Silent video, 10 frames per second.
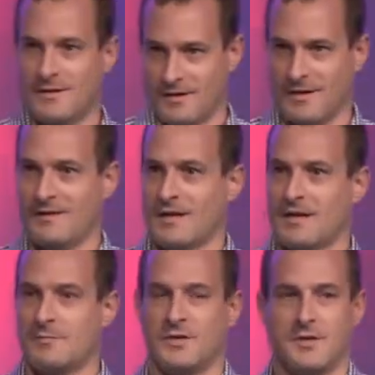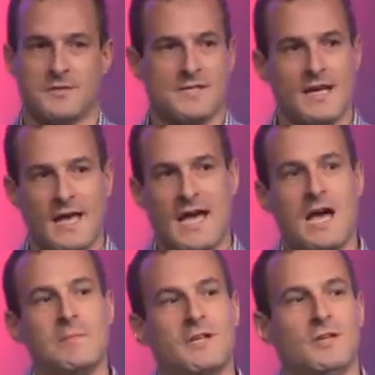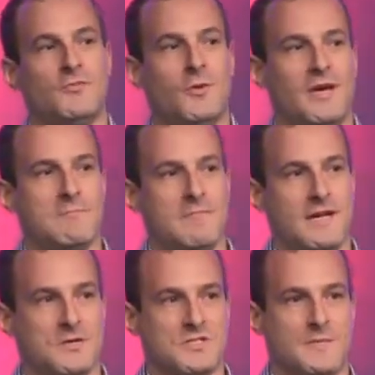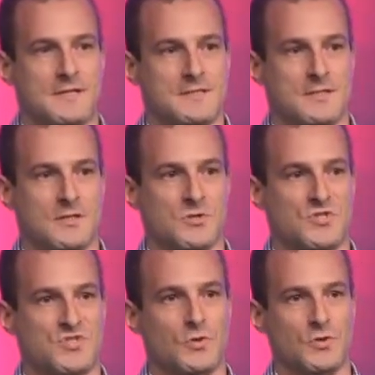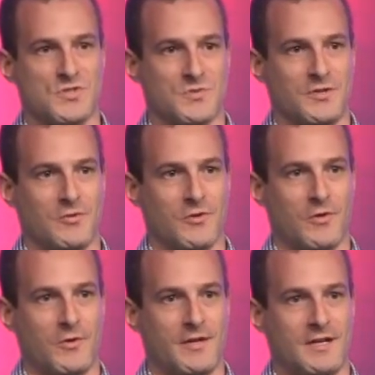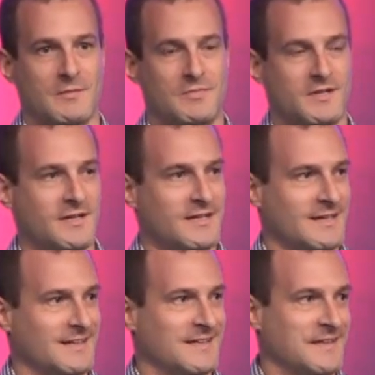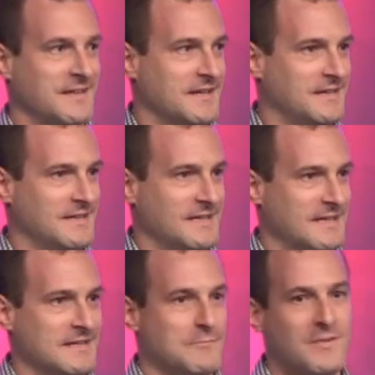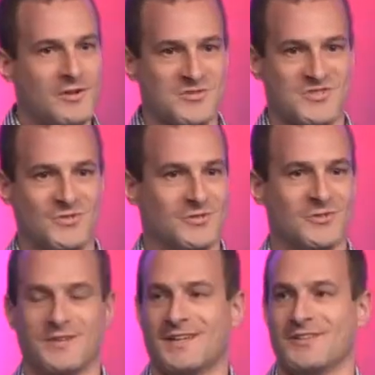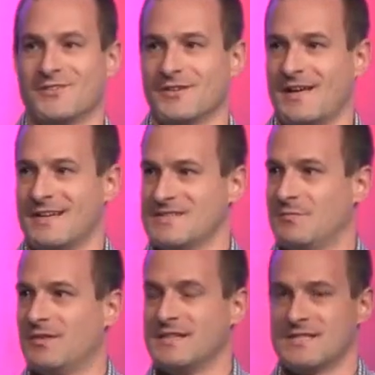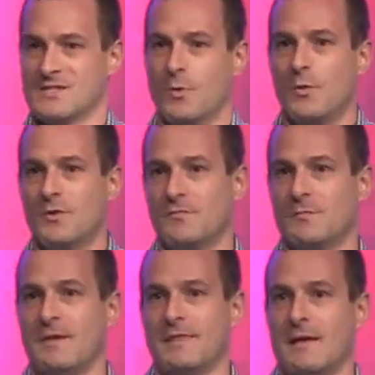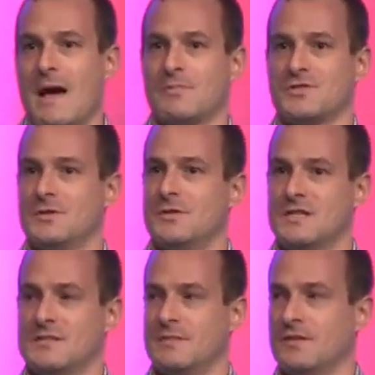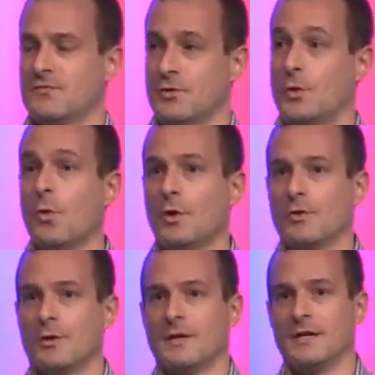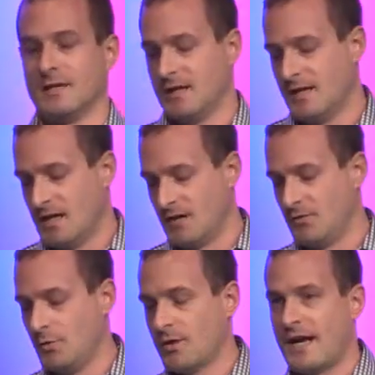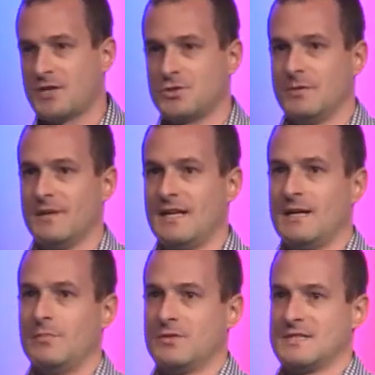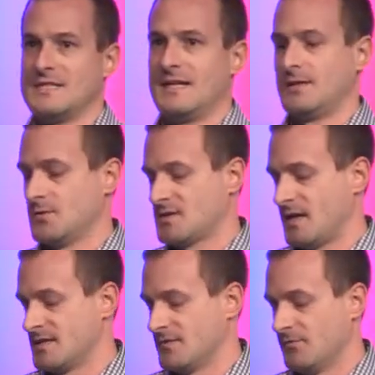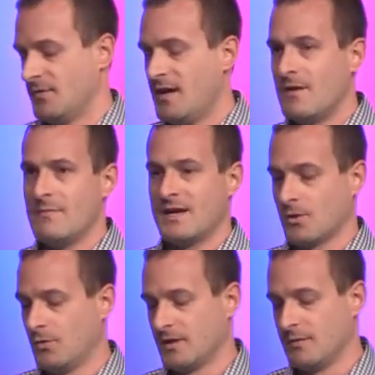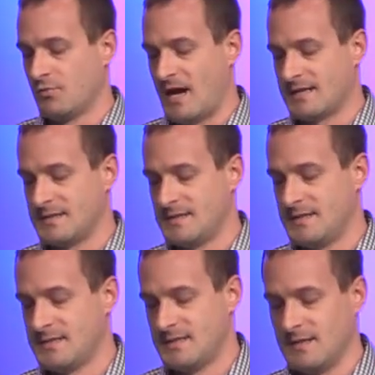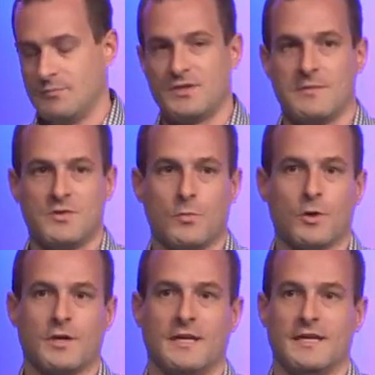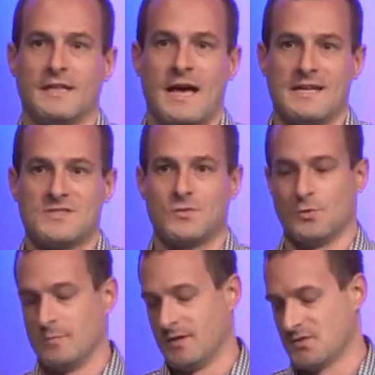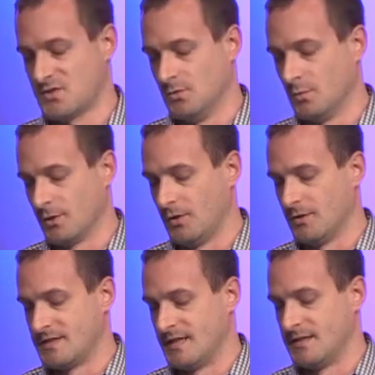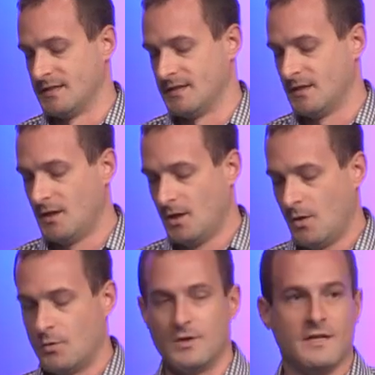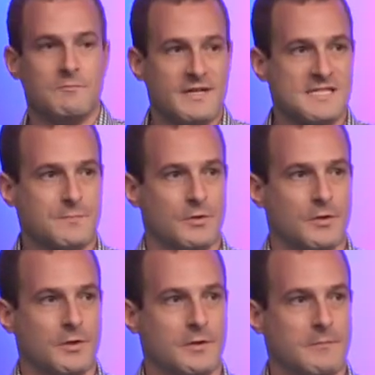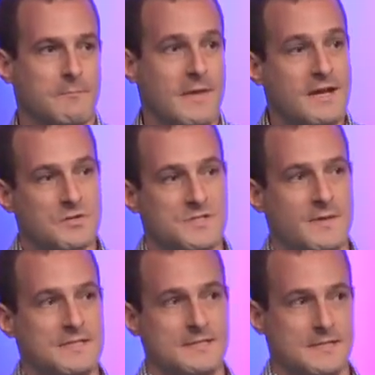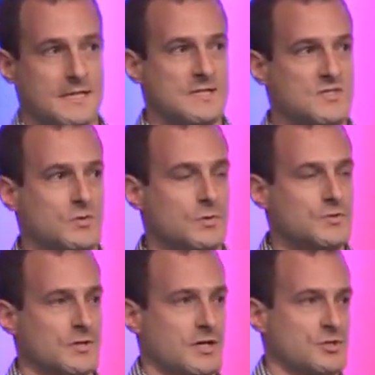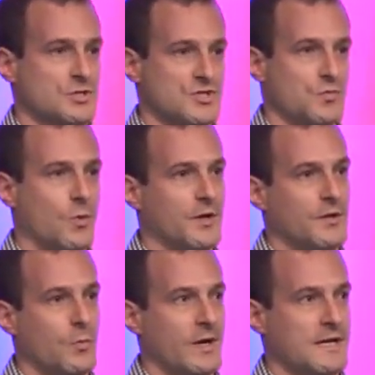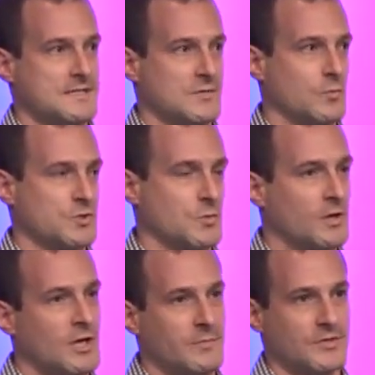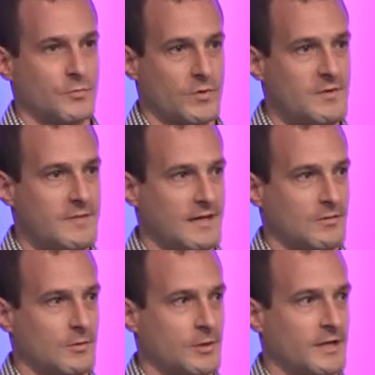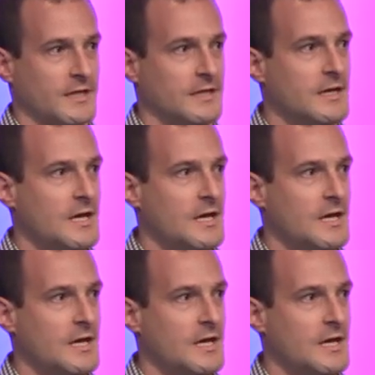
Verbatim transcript: All right, got a couple of those. How many of you had maker spaces in your schools when you were growing up? In the, in the middle school or the other kinds of places, what would have the opportunities been for your learning if you had actually been able to take those kinds of maker learning practices and put them to work in the high school or middle school where you attended? Well, in Pittsburgh, maker spaces in schools are actually just one of the ways in which we're helping to remake learning